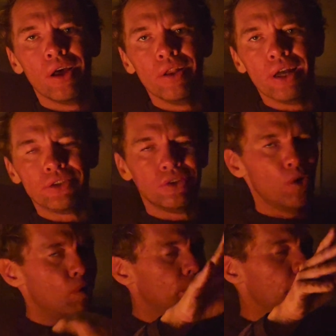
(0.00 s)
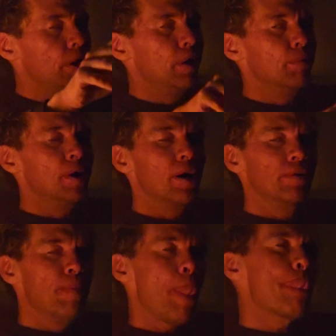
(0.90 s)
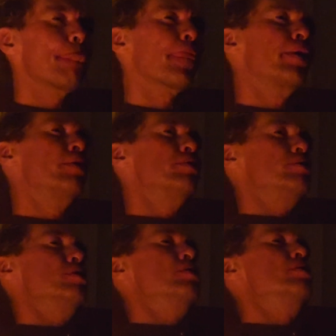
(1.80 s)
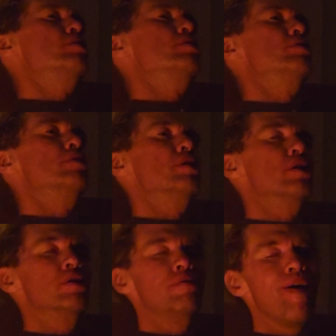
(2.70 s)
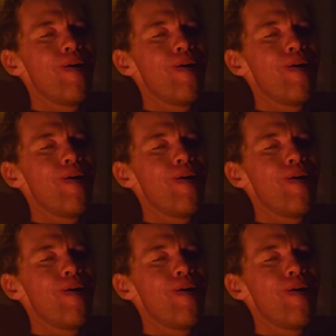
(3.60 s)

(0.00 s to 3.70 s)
That's your hair, mate. Yeah, you know.